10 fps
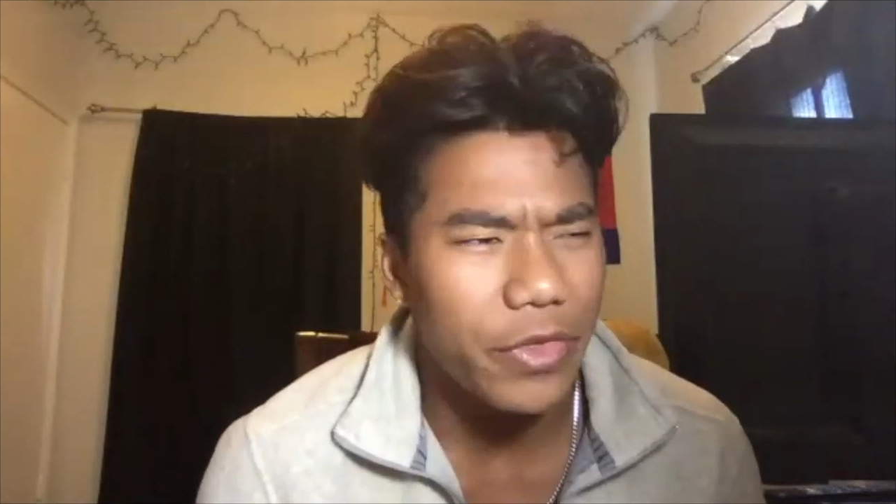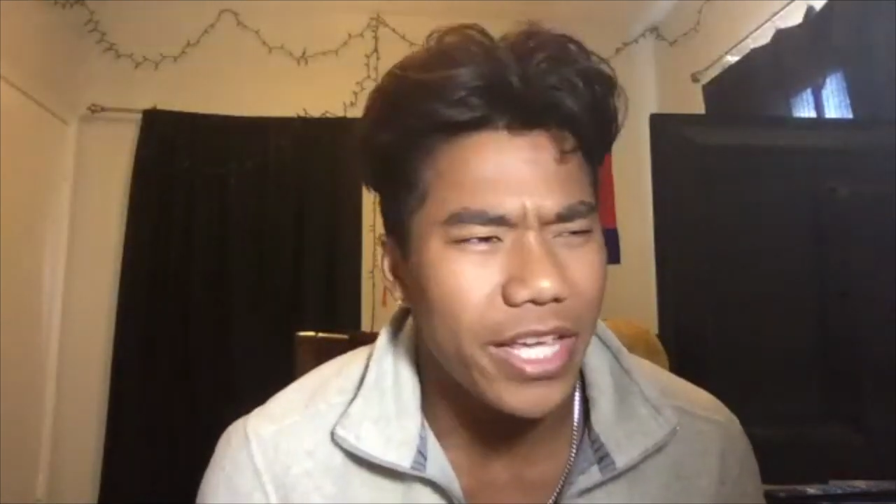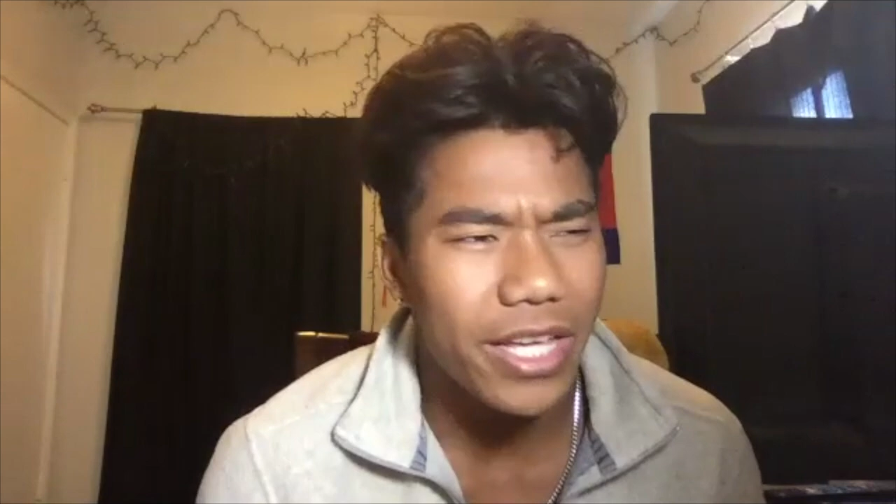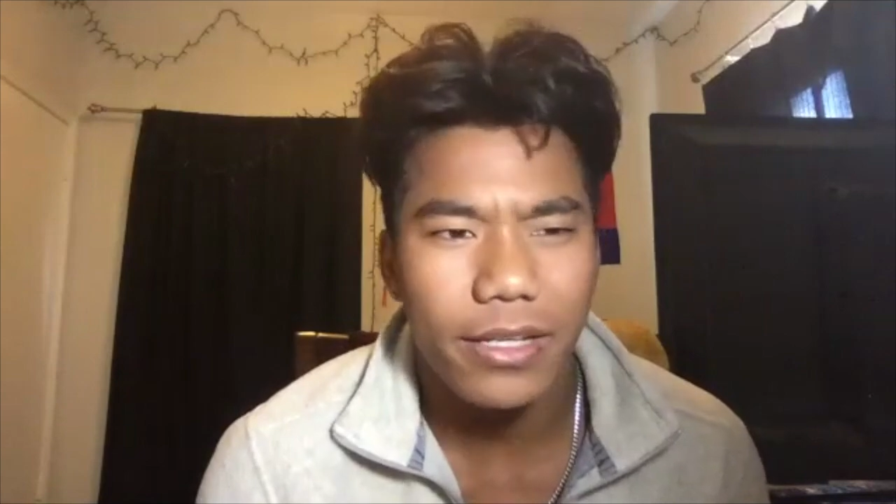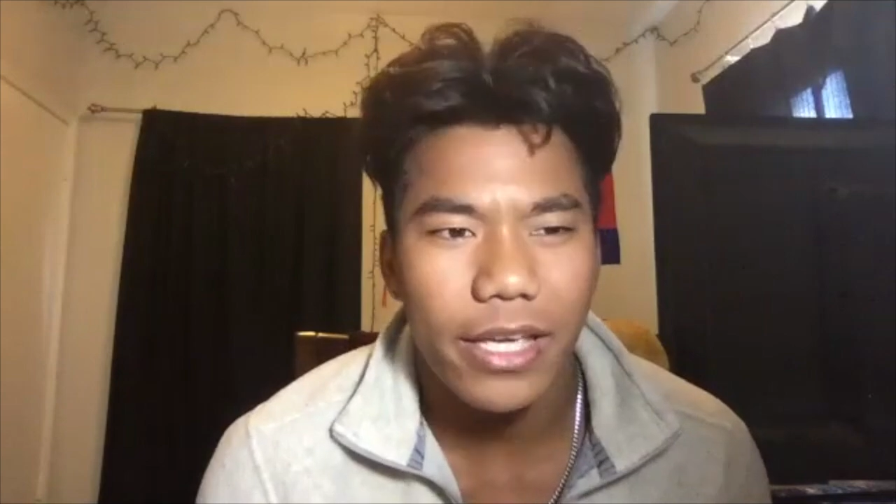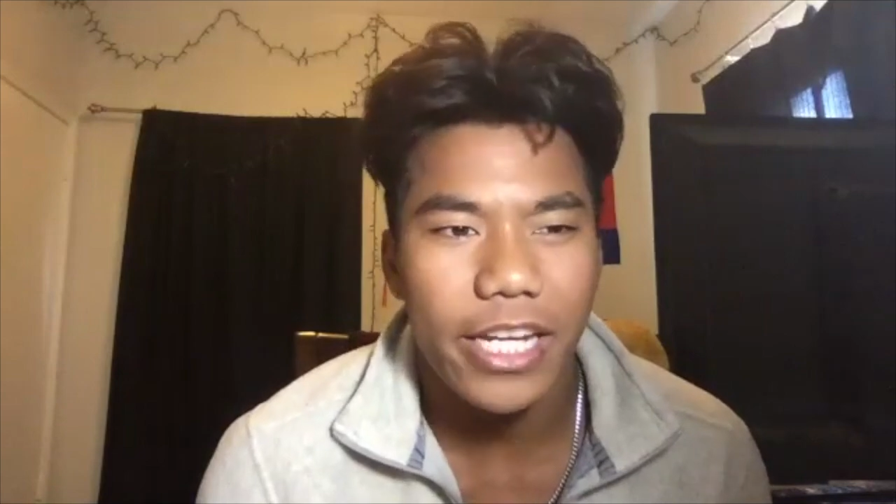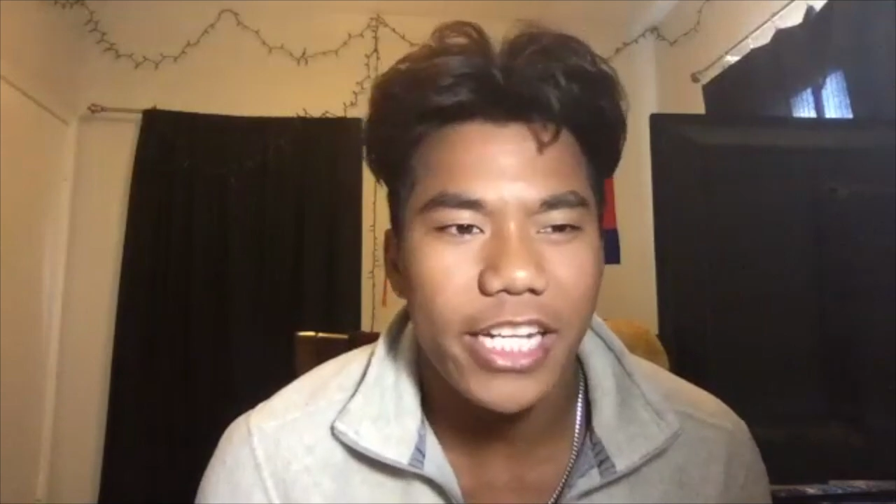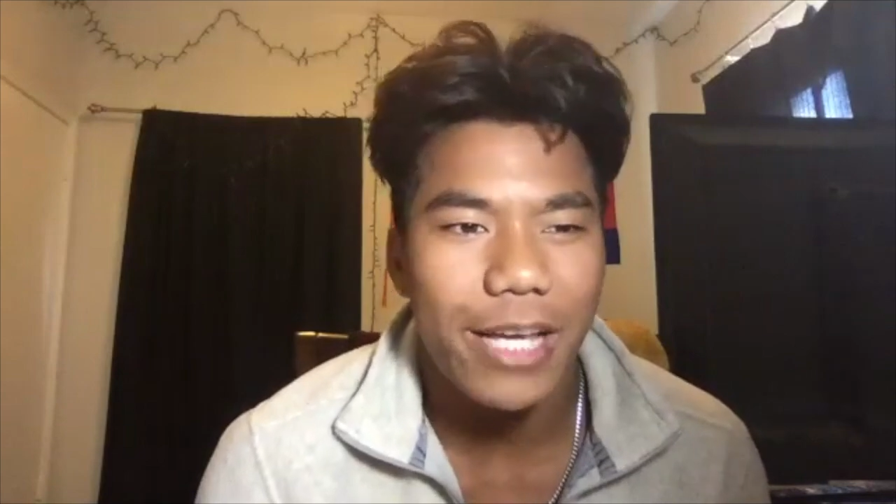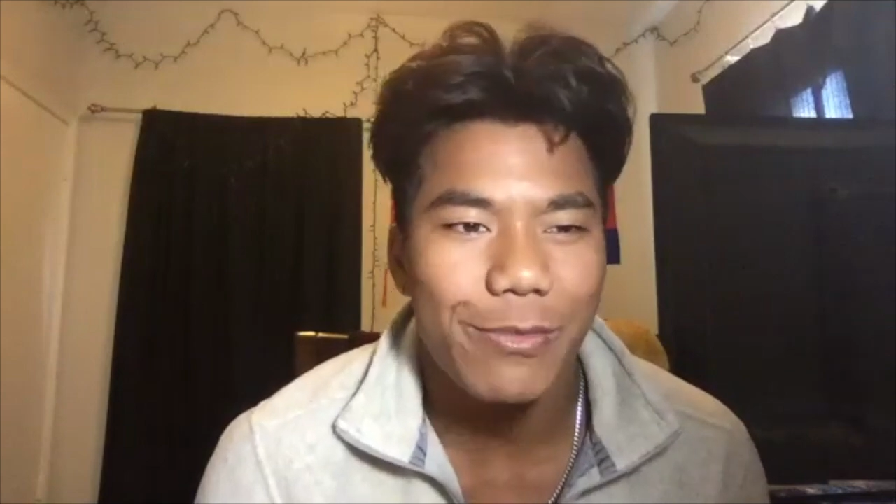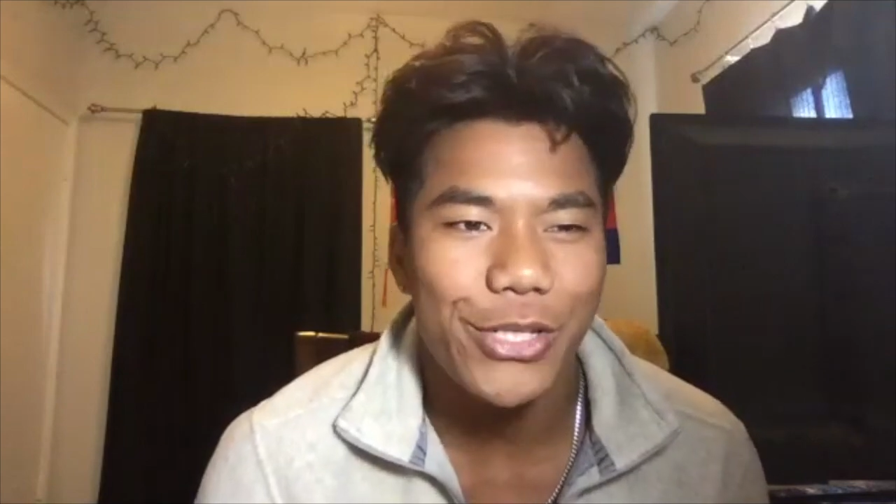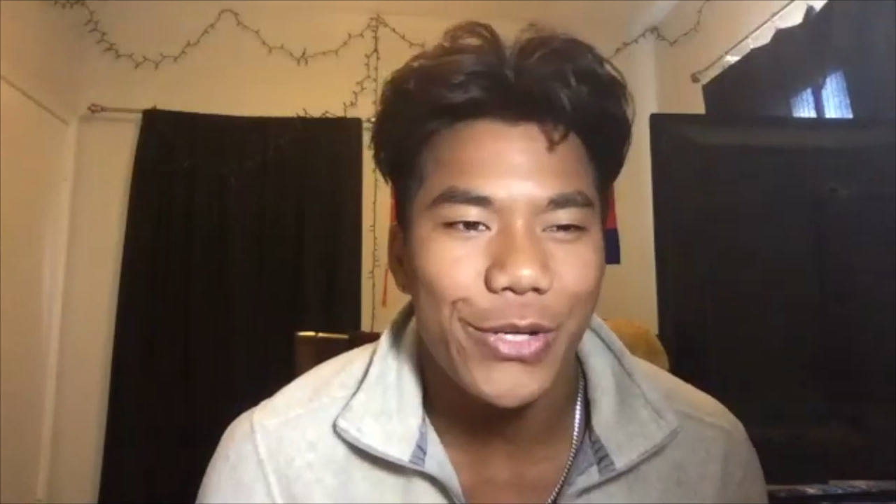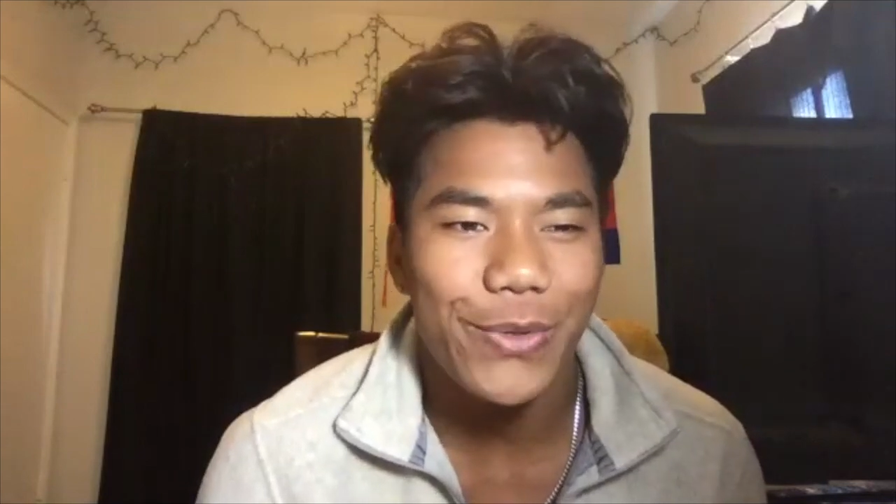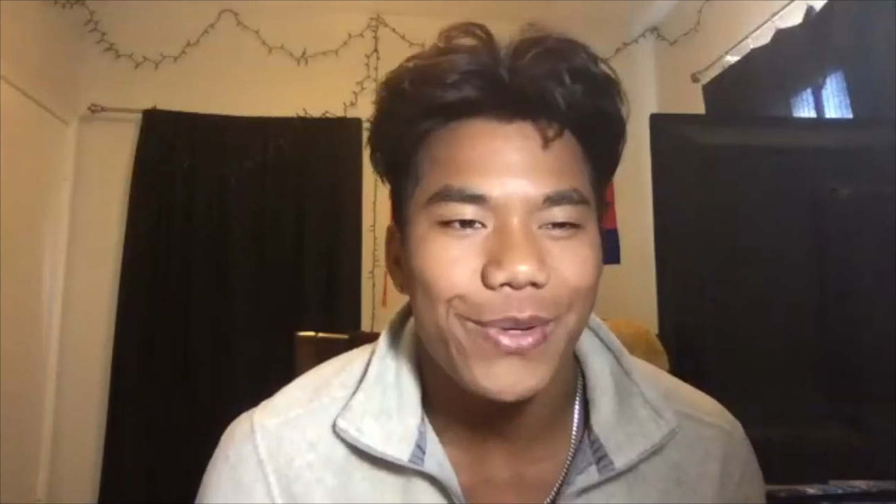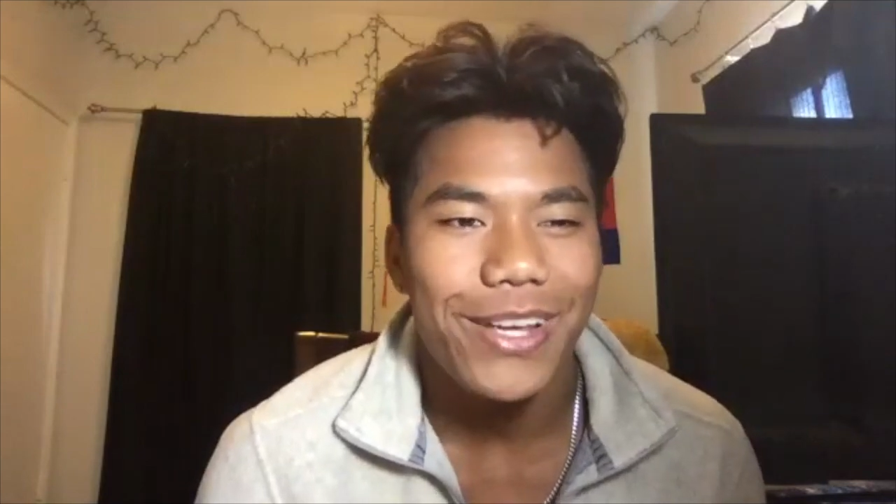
think anytime soon.